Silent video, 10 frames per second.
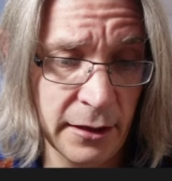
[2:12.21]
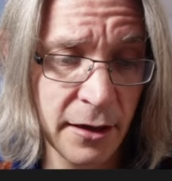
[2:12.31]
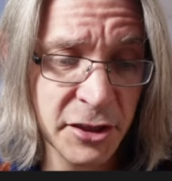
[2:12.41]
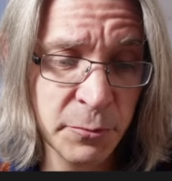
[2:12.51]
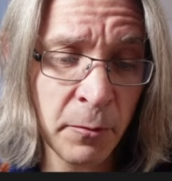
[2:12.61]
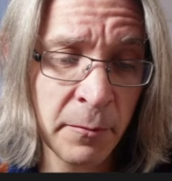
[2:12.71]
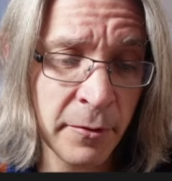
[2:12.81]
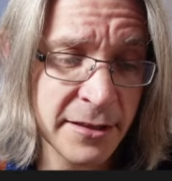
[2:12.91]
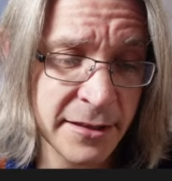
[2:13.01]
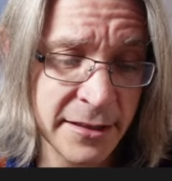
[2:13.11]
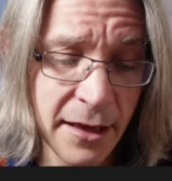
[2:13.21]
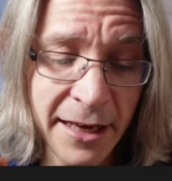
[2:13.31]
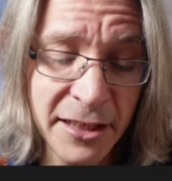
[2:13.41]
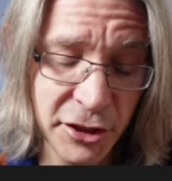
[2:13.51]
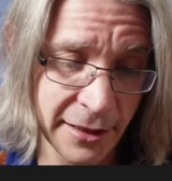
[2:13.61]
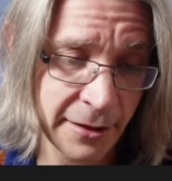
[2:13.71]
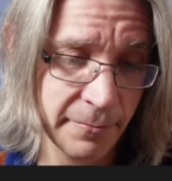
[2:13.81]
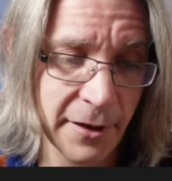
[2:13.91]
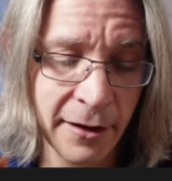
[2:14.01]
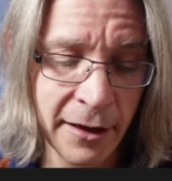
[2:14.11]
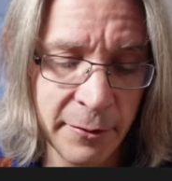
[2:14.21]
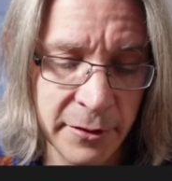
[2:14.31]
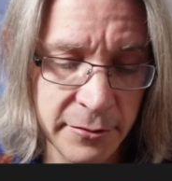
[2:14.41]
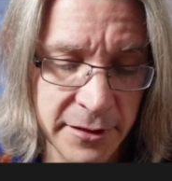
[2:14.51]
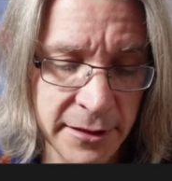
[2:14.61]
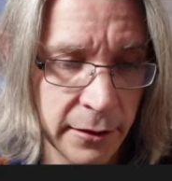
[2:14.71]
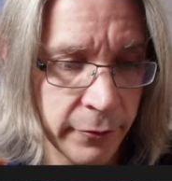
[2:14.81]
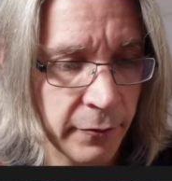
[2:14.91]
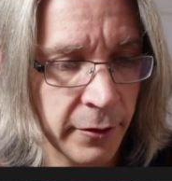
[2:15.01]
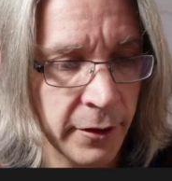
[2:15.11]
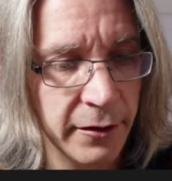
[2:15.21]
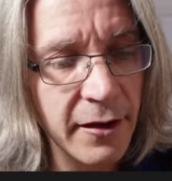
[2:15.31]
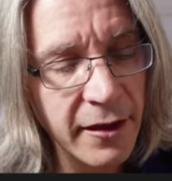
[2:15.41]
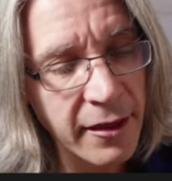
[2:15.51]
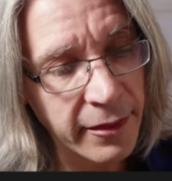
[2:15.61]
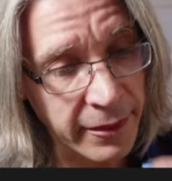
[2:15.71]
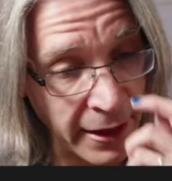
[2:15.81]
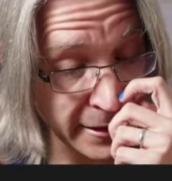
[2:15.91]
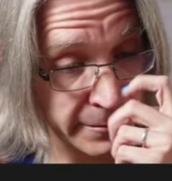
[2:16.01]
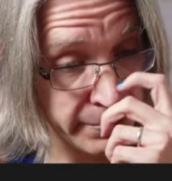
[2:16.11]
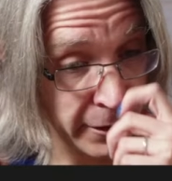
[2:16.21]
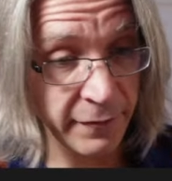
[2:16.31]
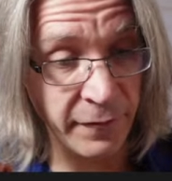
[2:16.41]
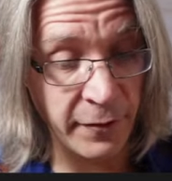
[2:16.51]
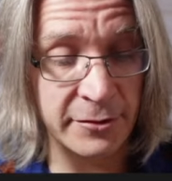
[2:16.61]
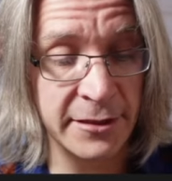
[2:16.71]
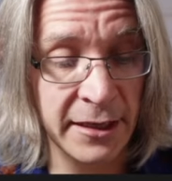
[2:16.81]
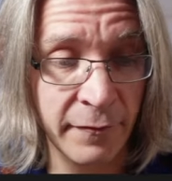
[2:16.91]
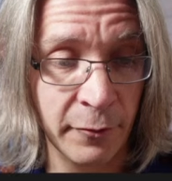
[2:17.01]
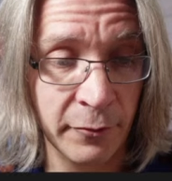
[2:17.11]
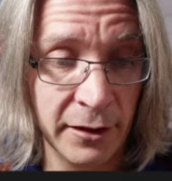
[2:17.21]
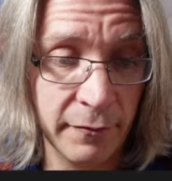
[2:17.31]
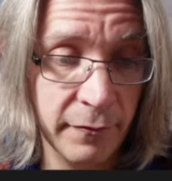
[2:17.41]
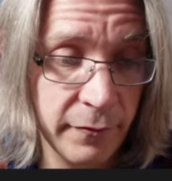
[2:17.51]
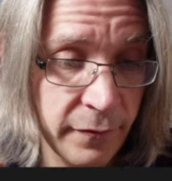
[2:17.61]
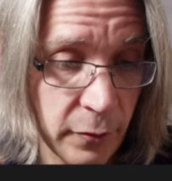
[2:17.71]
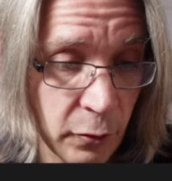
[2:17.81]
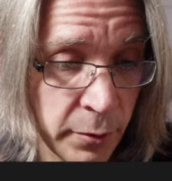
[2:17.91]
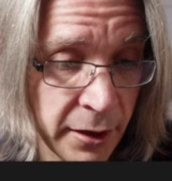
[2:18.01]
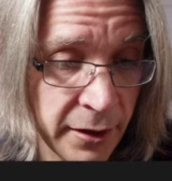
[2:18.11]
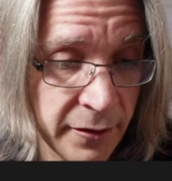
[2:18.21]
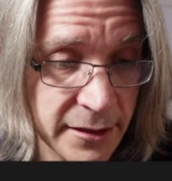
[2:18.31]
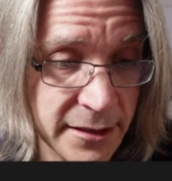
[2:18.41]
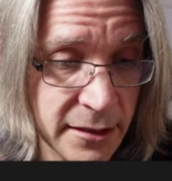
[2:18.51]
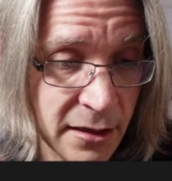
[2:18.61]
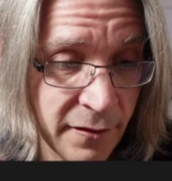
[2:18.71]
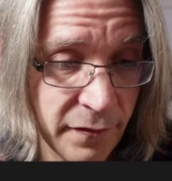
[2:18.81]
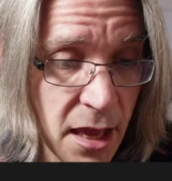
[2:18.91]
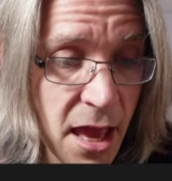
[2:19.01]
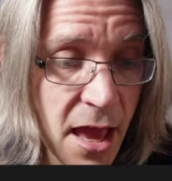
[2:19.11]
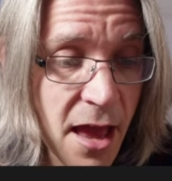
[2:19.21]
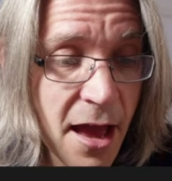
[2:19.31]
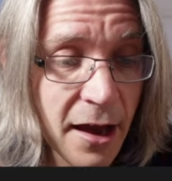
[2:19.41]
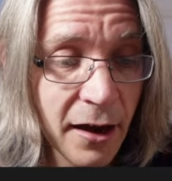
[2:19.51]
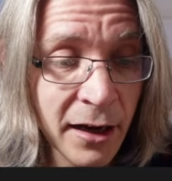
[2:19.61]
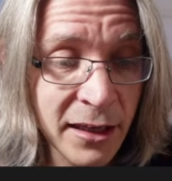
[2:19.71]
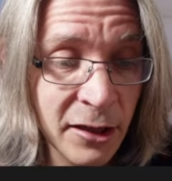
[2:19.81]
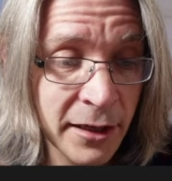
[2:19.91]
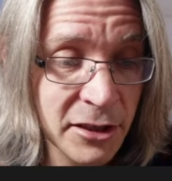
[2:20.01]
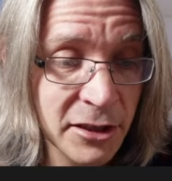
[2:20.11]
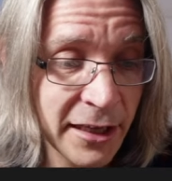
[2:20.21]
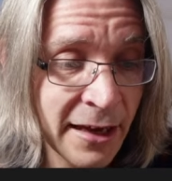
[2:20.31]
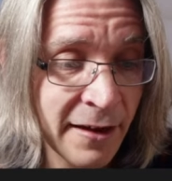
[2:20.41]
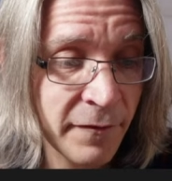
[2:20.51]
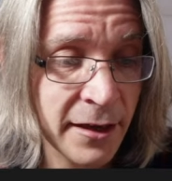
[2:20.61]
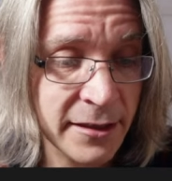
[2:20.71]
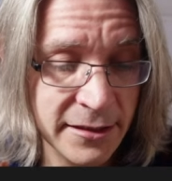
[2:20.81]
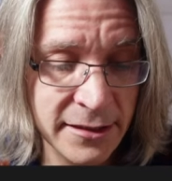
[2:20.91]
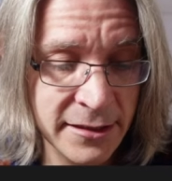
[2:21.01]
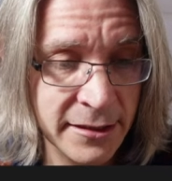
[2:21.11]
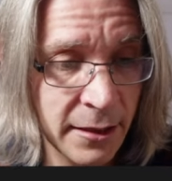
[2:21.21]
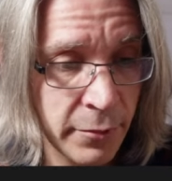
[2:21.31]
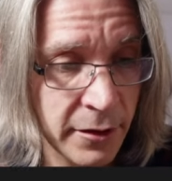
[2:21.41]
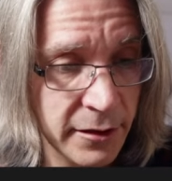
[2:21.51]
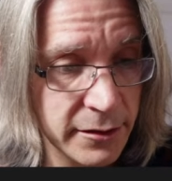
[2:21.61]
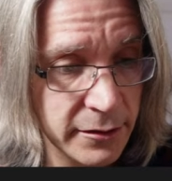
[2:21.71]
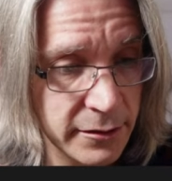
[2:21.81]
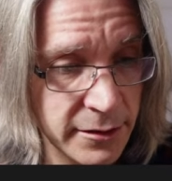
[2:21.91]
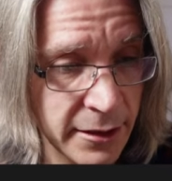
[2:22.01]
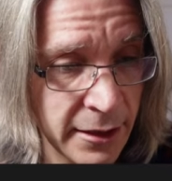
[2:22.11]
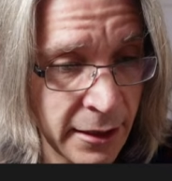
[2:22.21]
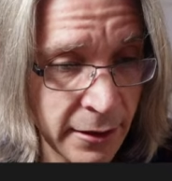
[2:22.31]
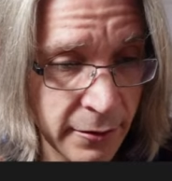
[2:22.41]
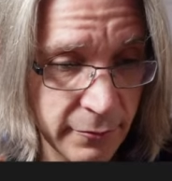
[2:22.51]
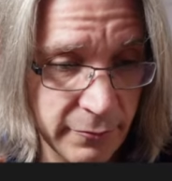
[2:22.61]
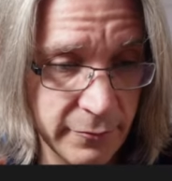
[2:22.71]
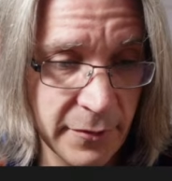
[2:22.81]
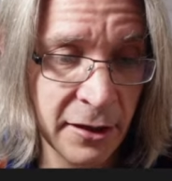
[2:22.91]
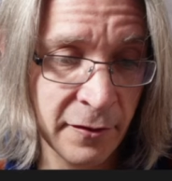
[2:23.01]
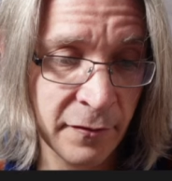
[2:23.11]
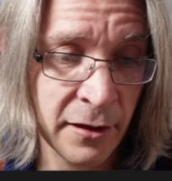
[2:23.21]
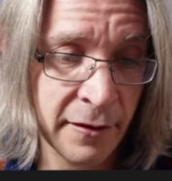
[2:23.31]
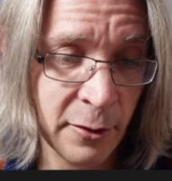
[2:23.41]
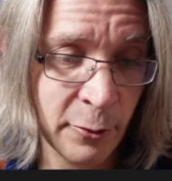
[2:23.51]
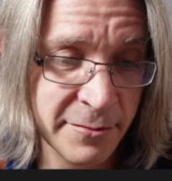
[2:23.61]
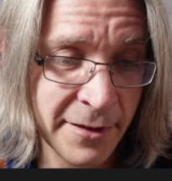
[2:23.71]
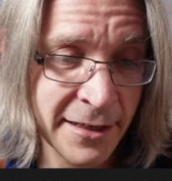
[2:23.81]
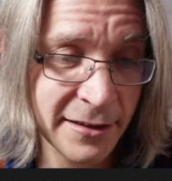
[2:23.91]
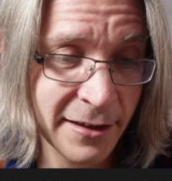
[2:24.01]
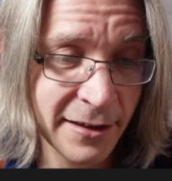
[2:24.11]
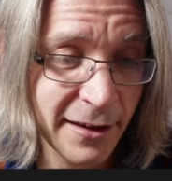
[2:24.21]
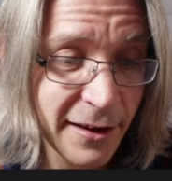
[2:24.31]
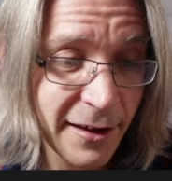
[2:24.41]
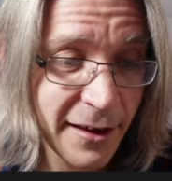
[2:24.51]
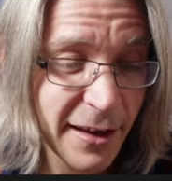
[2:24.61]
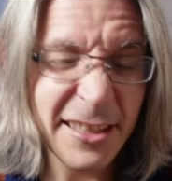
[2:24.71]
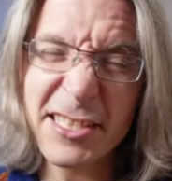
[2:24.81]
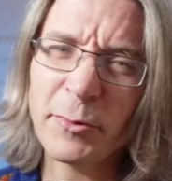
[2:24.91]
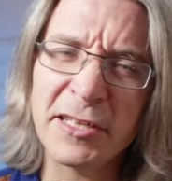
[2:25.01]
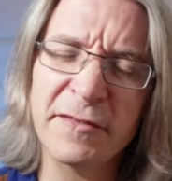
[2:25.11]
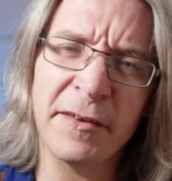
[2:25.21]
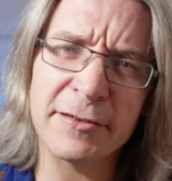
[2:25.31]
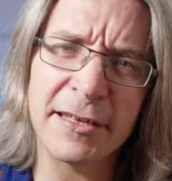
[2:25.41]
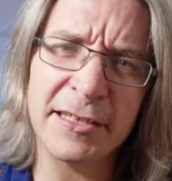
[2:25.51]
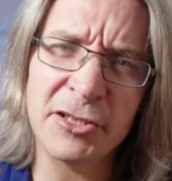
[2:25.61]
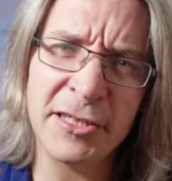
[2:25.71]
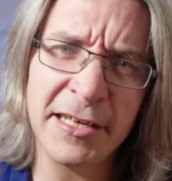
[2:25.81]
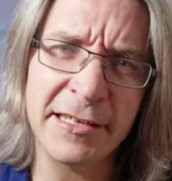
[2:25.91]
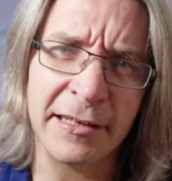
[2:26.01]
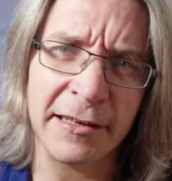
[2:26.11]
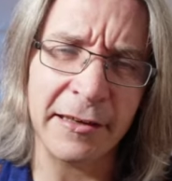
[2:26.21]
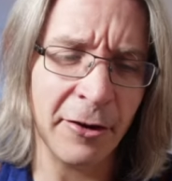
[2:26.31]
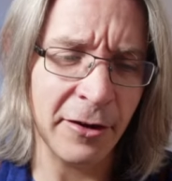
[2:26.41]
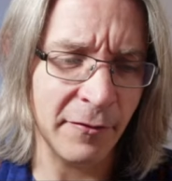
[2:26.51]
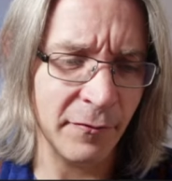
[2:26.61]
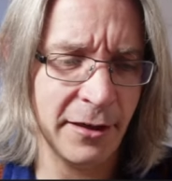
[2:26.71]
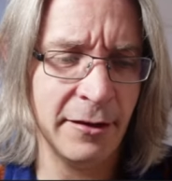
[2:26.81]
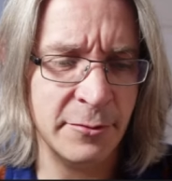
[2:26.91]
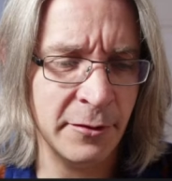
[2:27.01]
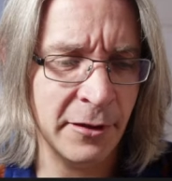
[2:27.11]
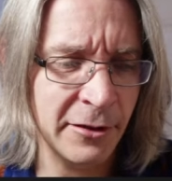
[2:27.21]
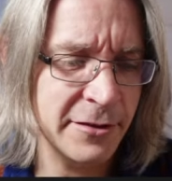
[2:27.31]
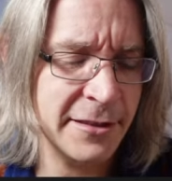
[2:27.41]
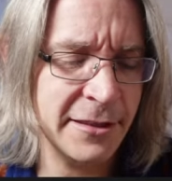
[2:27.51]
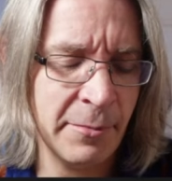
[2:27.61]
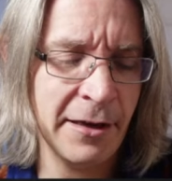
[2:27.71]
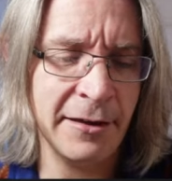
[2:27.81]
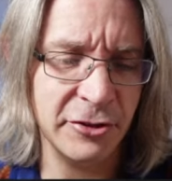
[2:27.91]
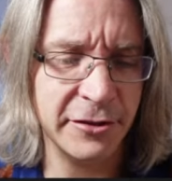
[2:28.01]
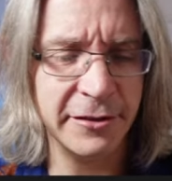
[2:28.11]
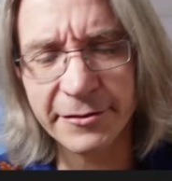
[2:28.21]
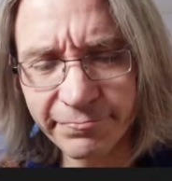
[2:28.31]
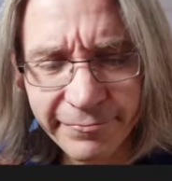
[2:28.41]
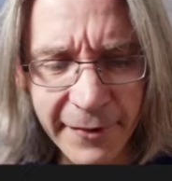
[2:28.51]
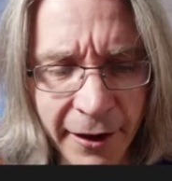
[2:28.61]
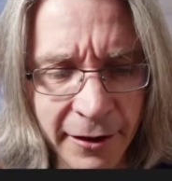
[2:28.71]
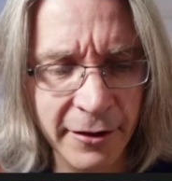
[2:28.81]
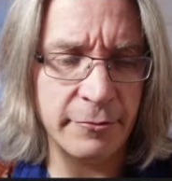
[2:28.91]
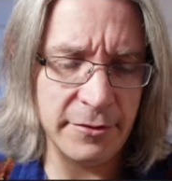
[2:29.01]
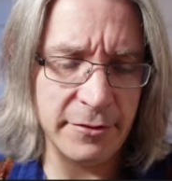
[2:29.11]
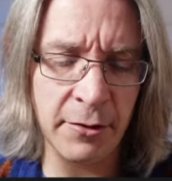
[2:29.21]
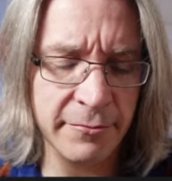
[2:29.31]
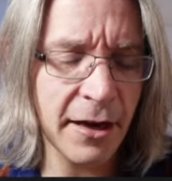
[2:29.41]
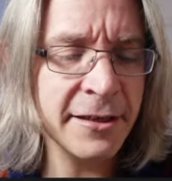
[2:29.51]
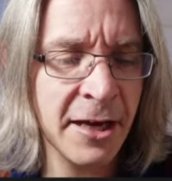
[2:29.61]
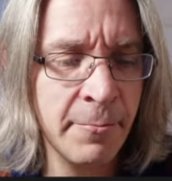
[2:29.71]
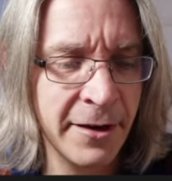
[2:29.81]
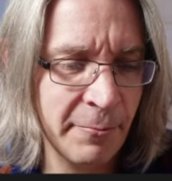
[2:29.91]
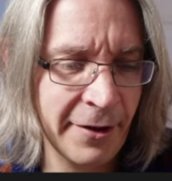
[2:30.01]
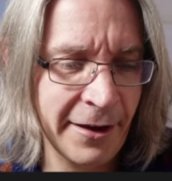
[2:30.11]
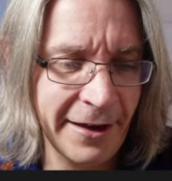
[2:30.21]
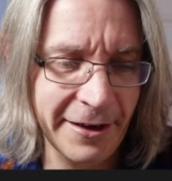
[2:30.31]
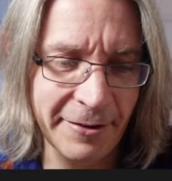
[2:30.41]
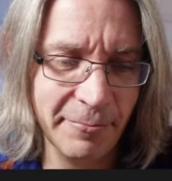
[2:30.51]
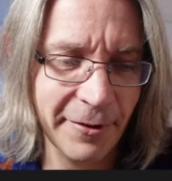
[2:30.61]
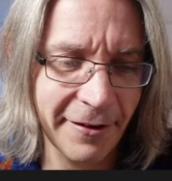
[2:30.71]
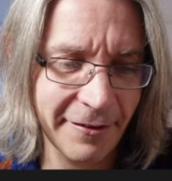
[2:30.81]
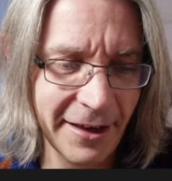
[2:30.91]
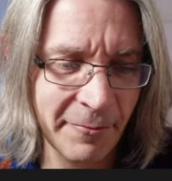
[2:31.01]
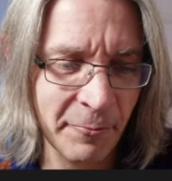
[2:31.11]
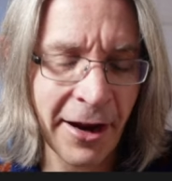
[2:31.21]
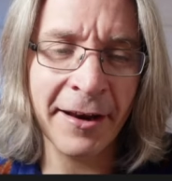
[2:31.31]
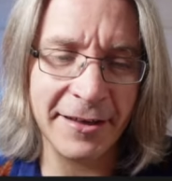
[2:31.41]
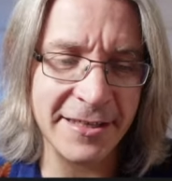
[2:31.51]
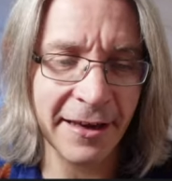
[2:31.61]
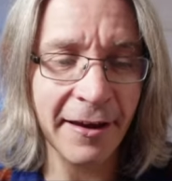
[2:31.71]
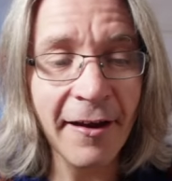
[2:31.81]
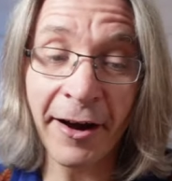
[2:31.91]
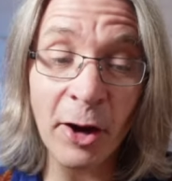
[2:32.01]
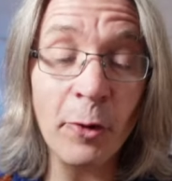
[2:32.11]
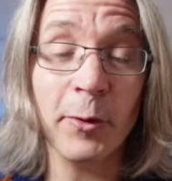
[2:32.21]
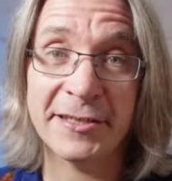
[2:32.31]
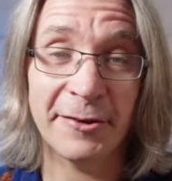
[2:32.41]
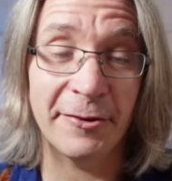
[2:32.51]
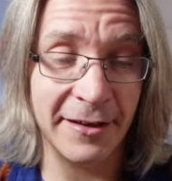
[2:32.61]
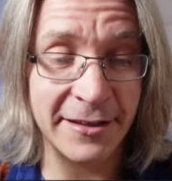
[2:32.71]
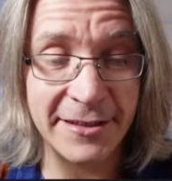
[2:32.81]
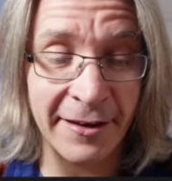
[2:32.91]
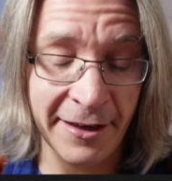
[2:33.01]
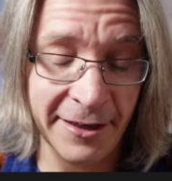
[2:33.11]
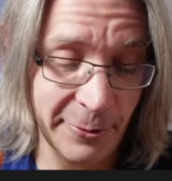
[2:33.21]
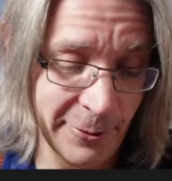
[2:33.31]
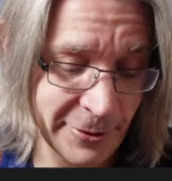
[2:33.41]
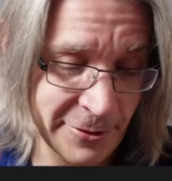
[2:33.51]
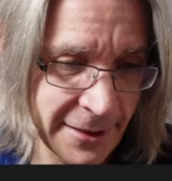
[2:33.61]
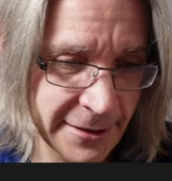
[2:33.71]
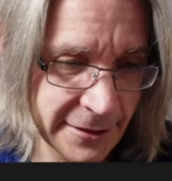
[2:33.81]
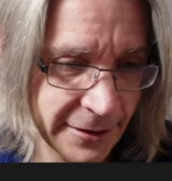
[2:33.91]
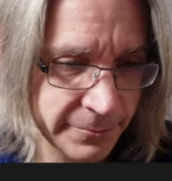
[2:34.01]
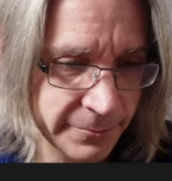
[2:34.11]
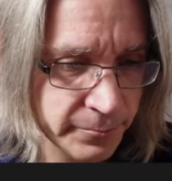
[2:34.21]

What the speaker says: I should probably put this on. Actually, I'll let you into a secret, right? That's my default scaffolding for all Python stuff. I do actually have that as a snippet here. I could have done that automatically. It just always feels like cheating in coding videos when you use snippet engines. I don't know. So I type it out by hand, but in reality, I always do this and I do it automatically.